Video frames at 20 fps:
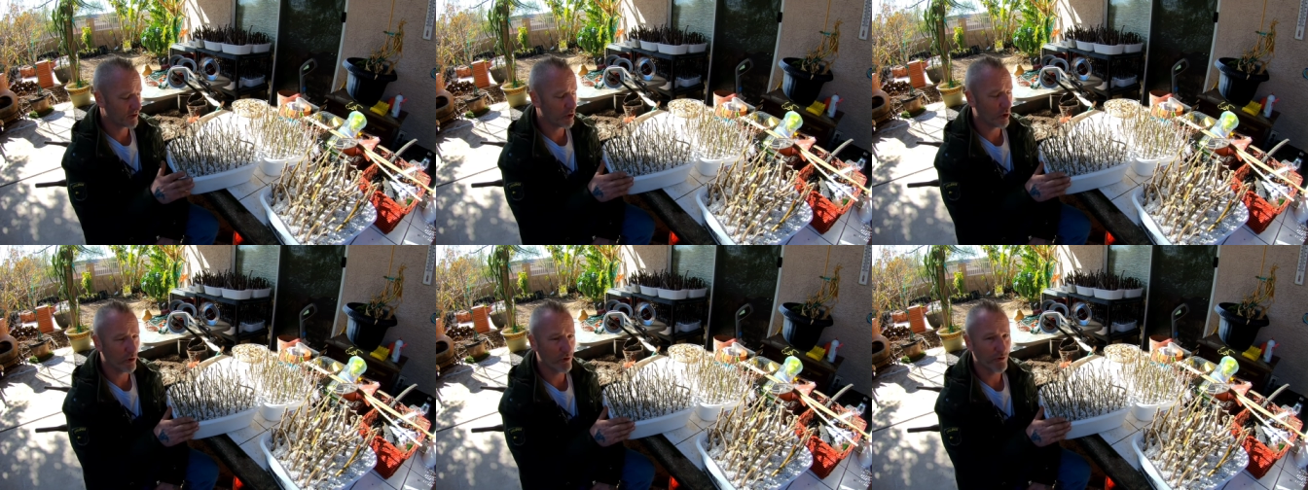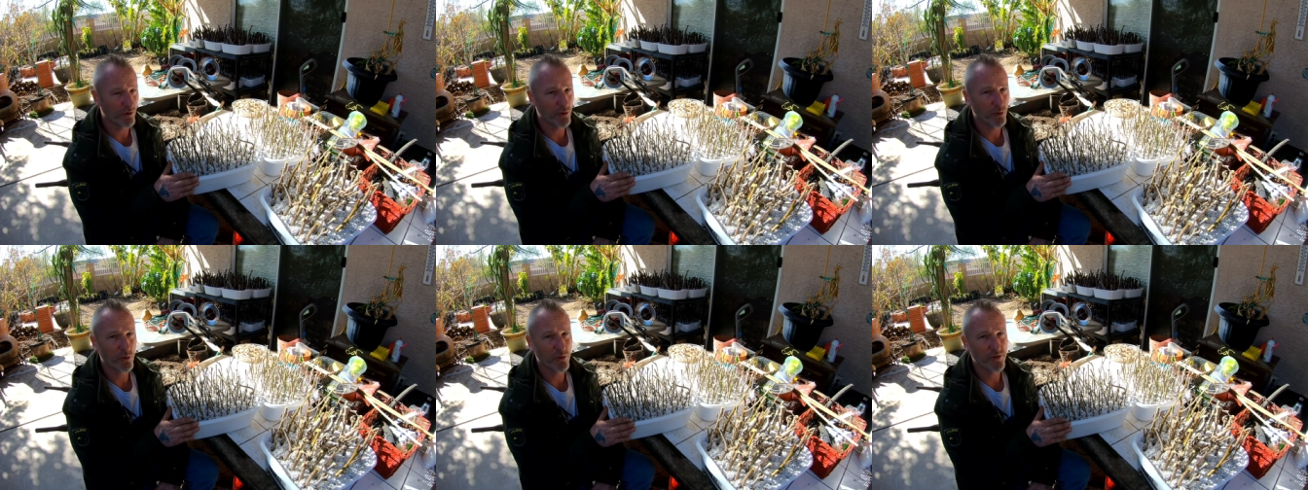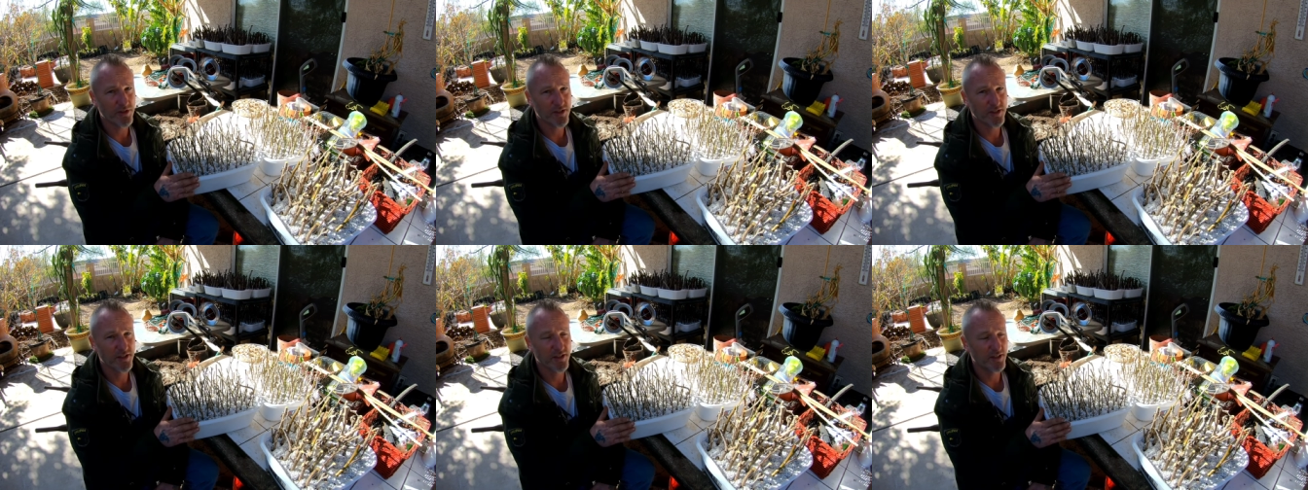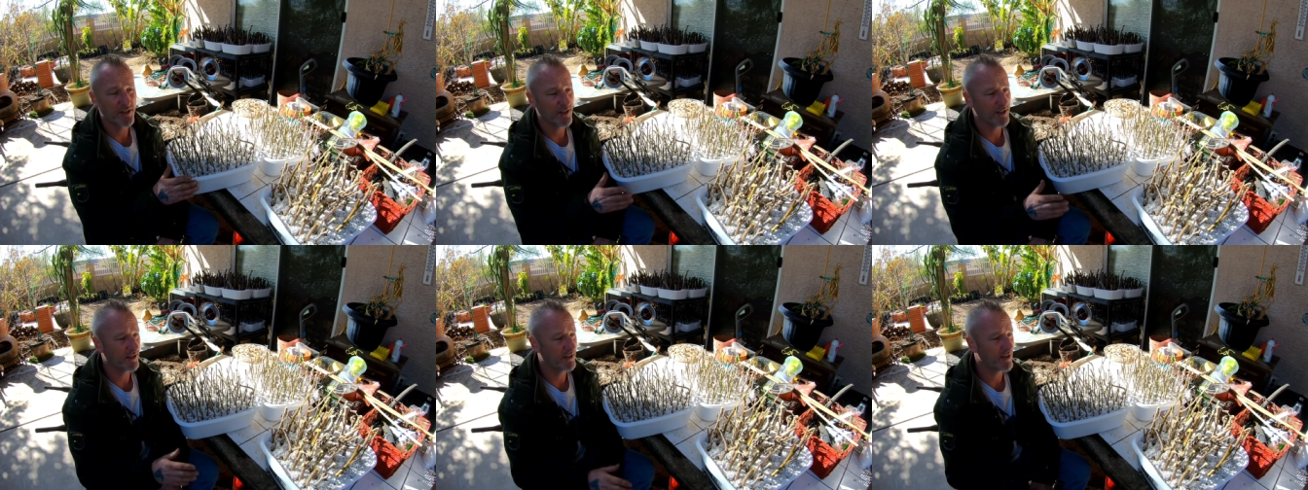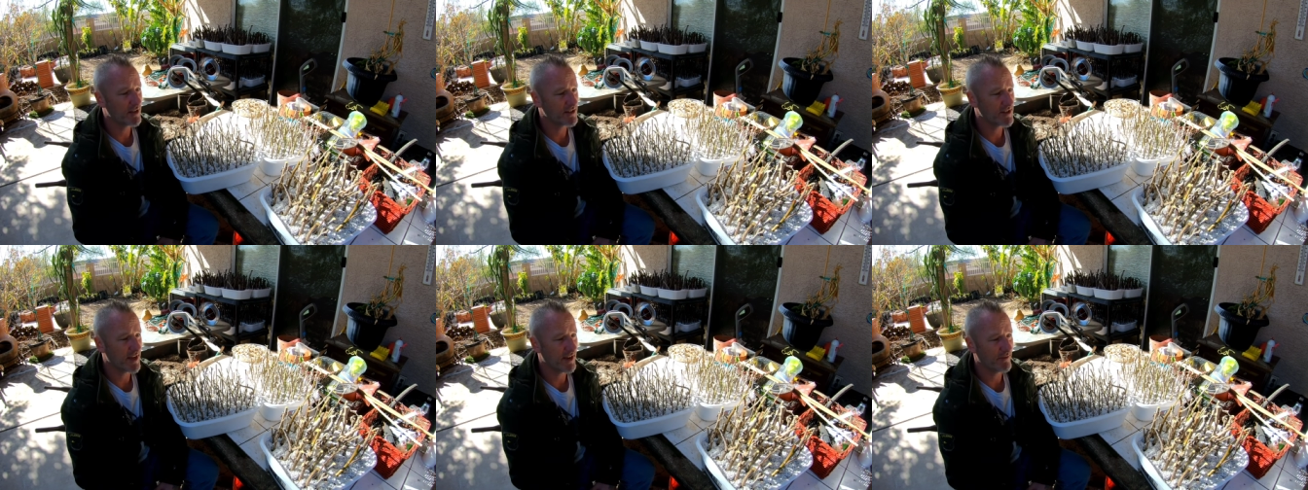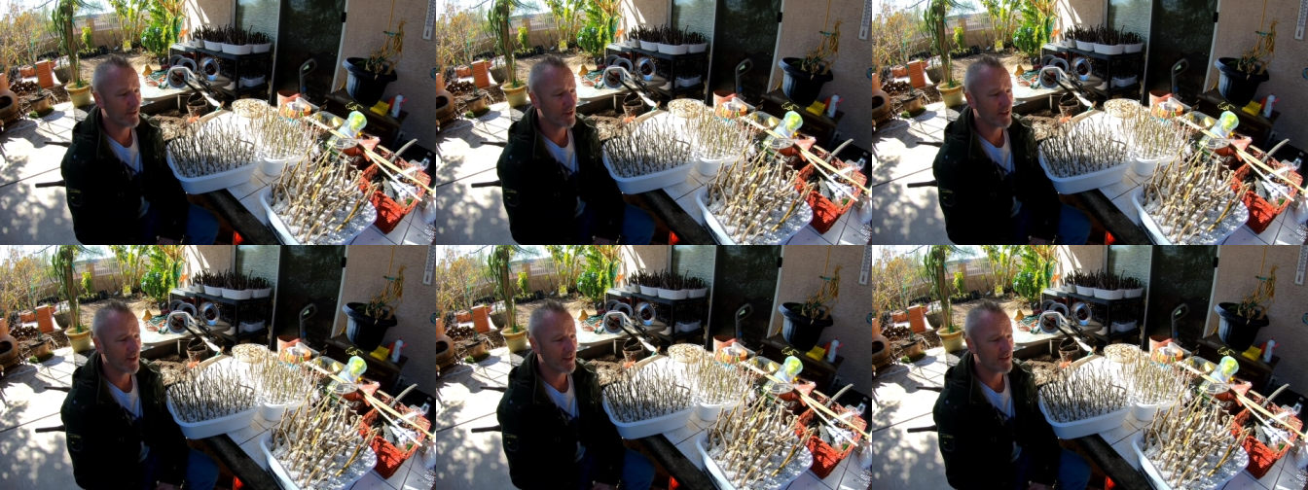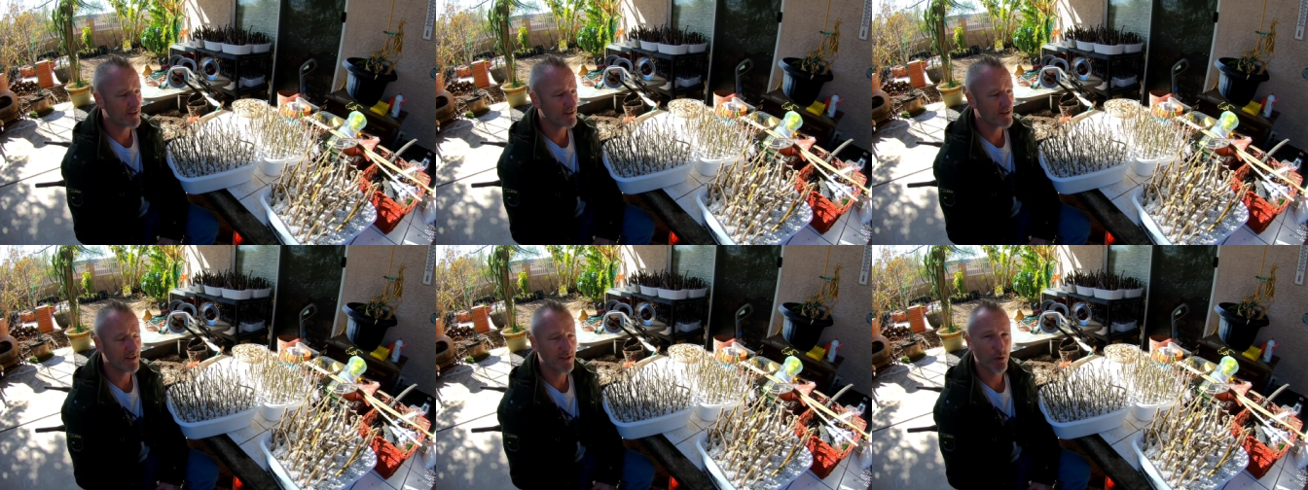Golden Dorsett, it does have a
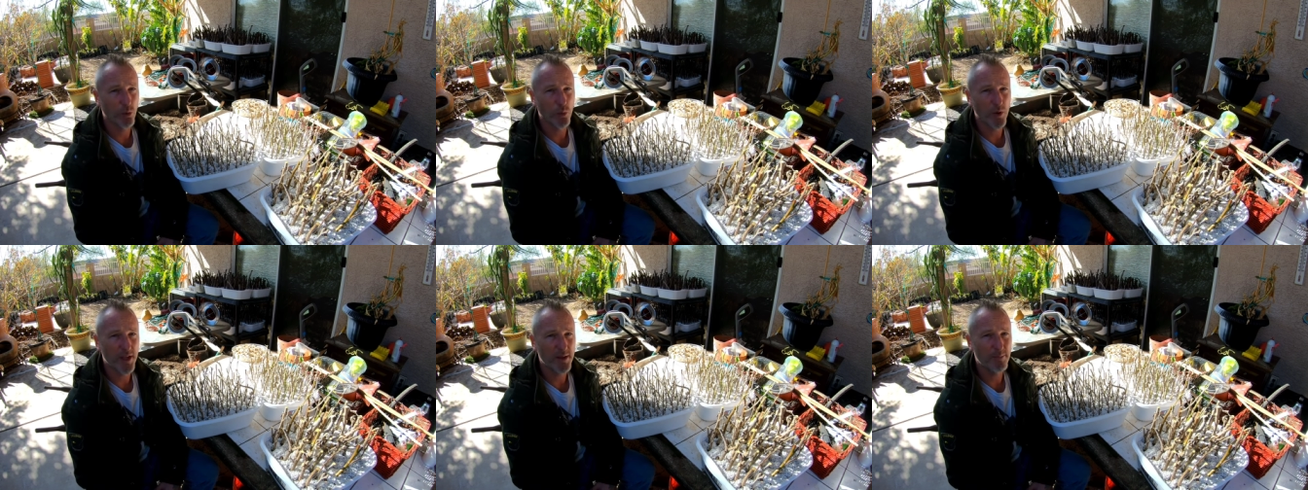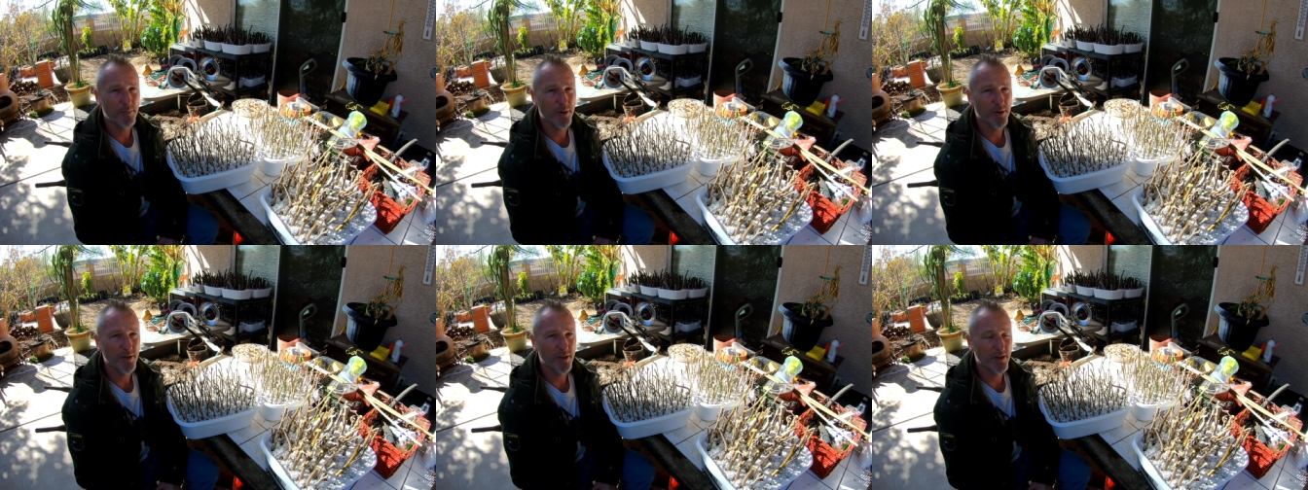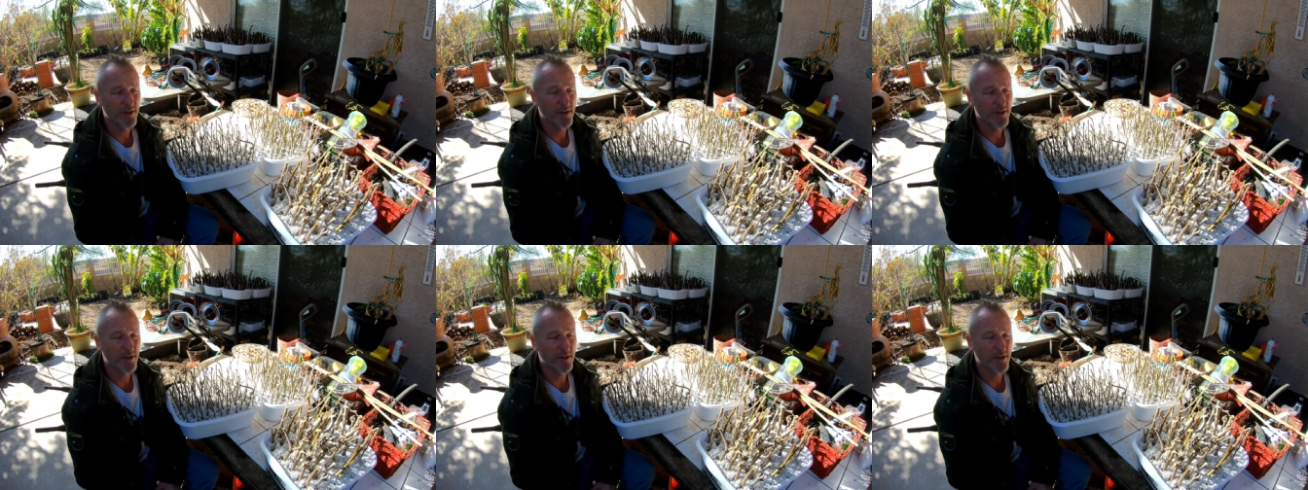tendency to weep.